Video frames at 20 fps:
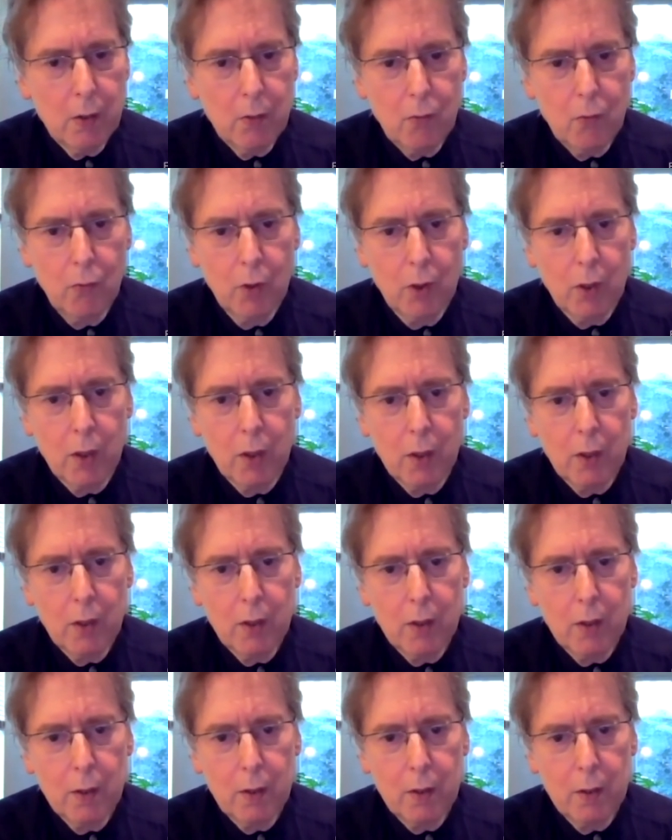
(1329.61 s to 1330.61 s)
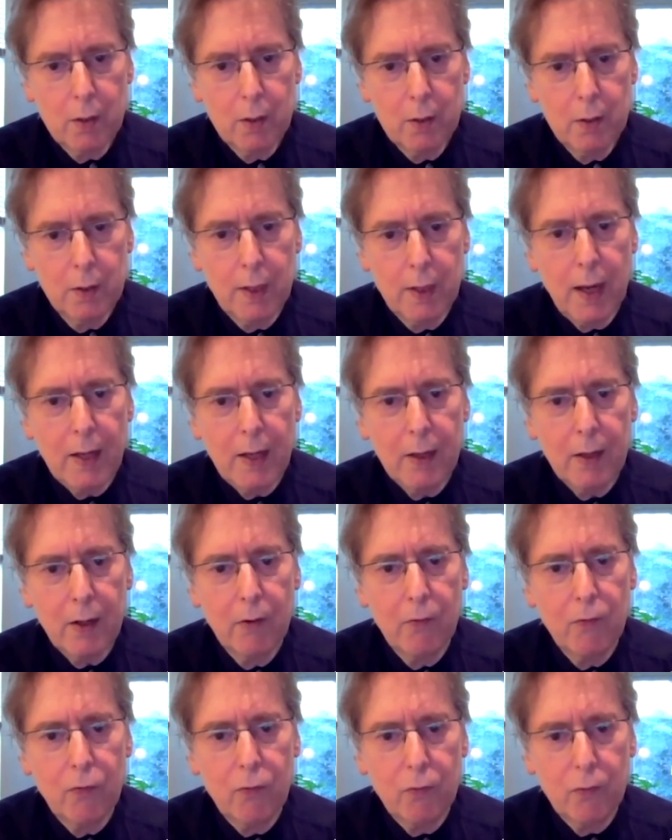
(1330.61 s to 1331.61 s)
were not
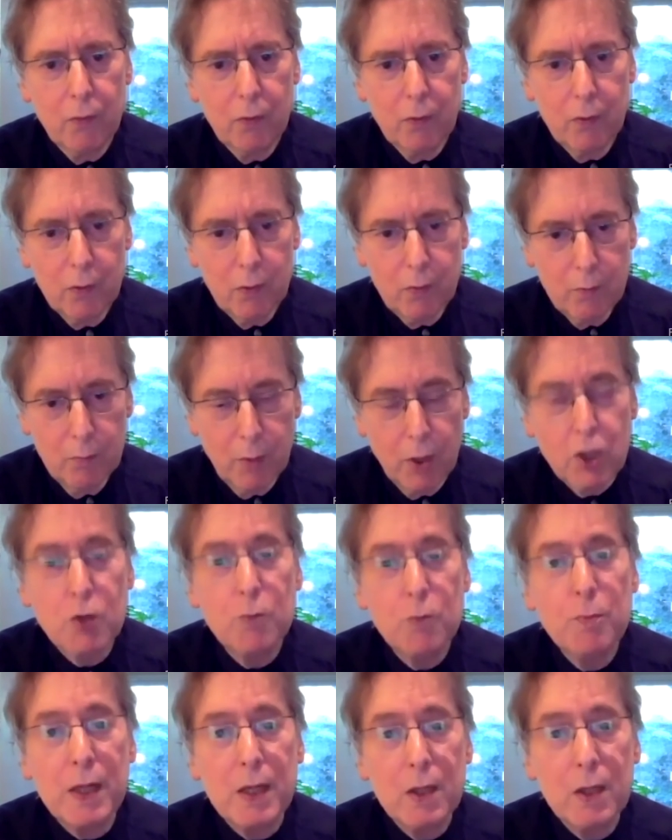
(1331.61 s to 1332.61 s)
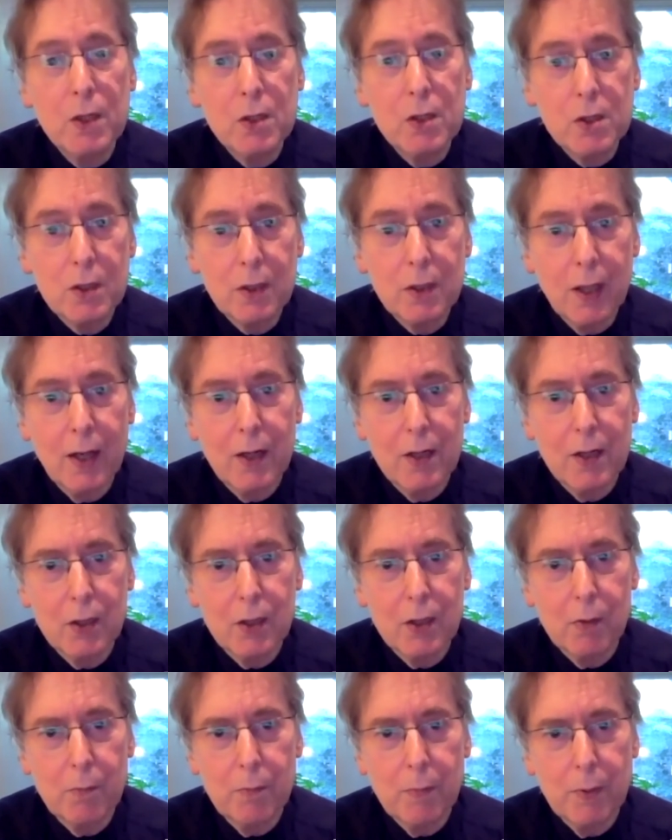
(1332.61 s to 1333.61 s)
of much means. That is,
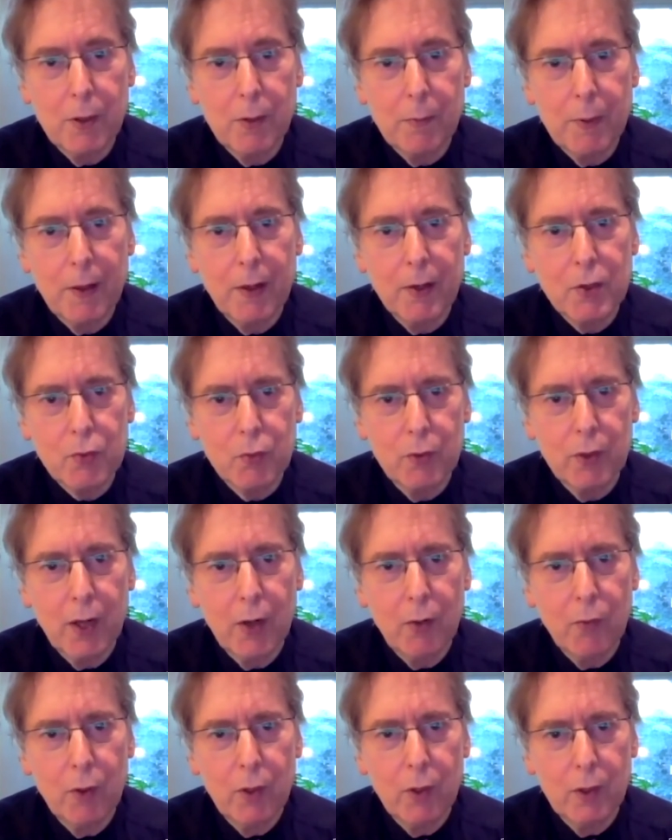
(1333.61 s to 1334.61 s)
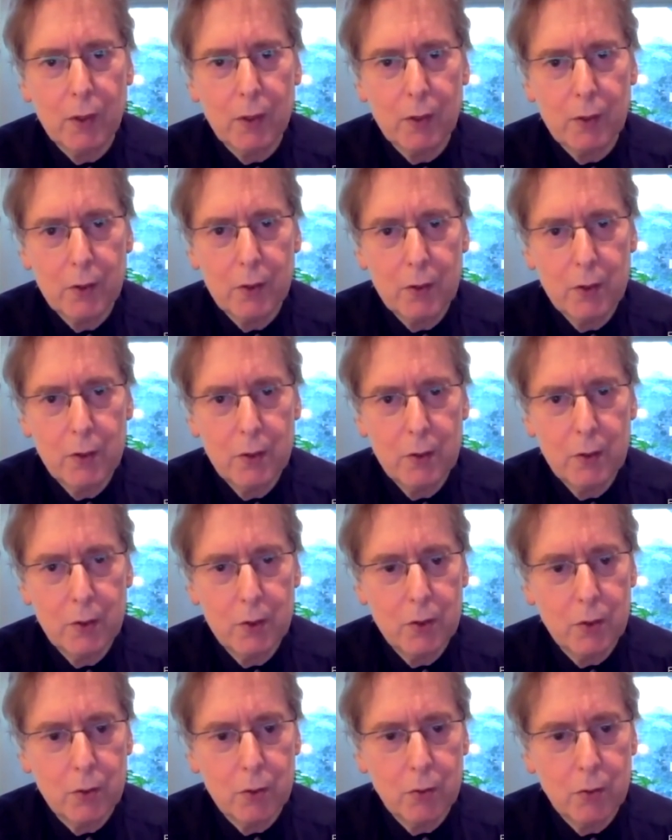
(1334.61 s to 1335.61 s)
their parents were not well to
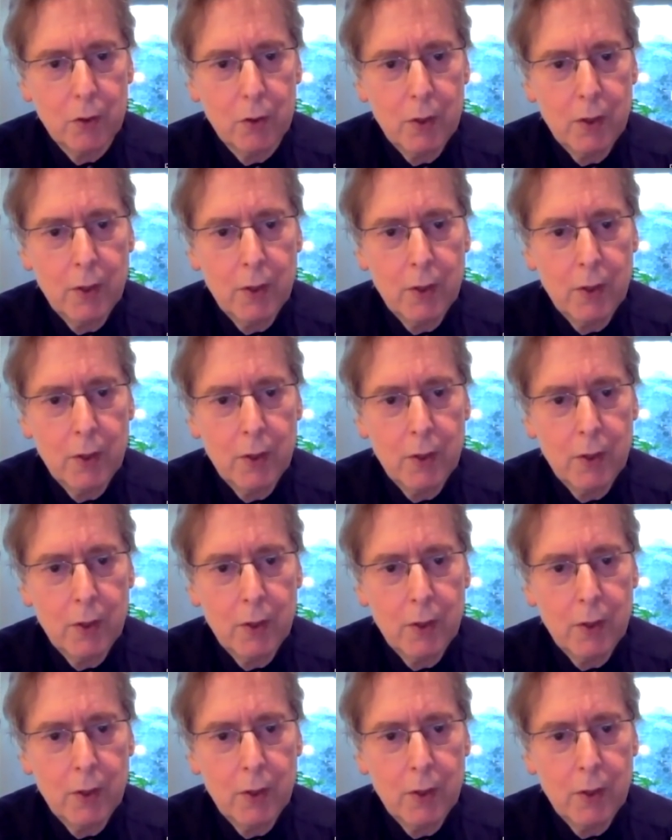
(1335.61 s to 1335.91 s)
do.